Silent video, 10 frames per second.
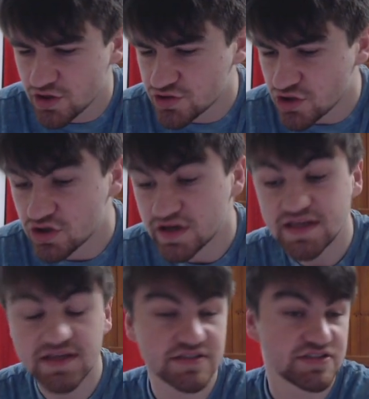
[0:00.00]

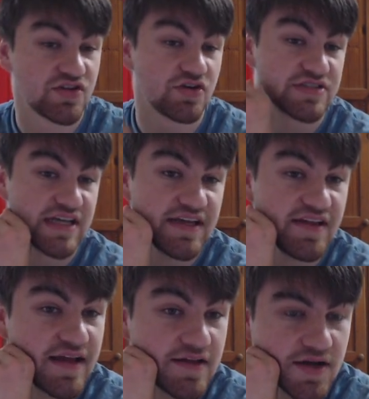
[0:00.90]
Doherty is 13,
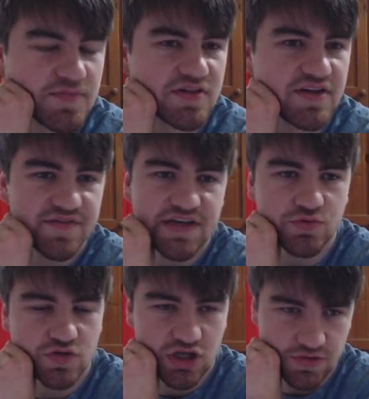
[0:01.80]
and I believe he
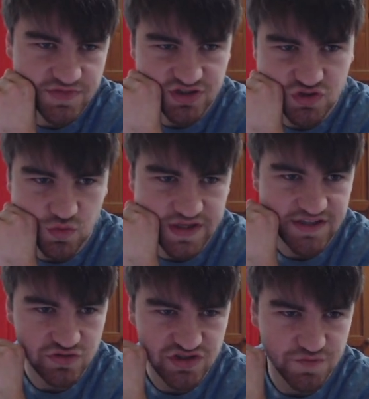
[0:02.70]
will go up to 20
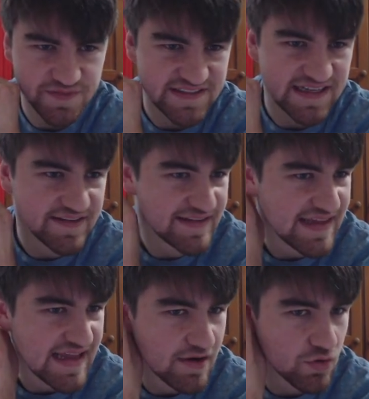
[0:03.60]
or so percent
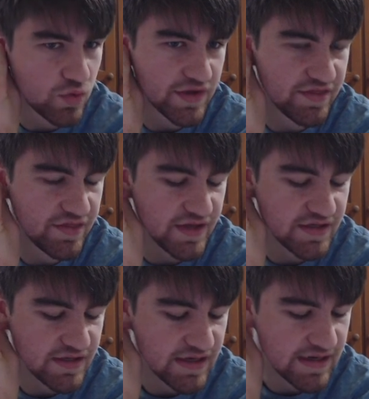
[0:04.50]
now with
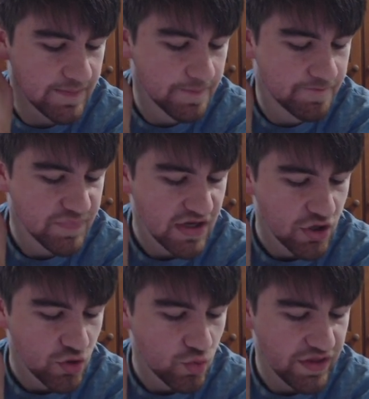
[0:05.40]
the
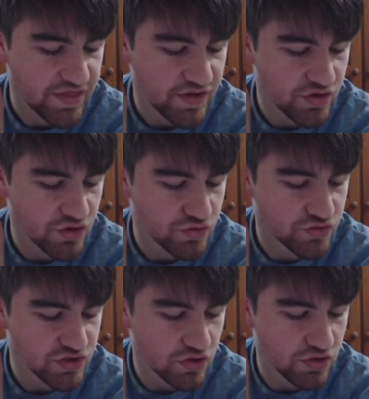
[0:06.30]

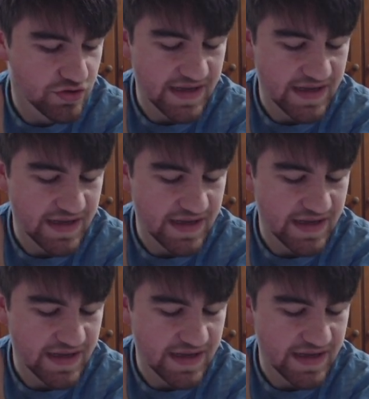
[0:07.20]
news on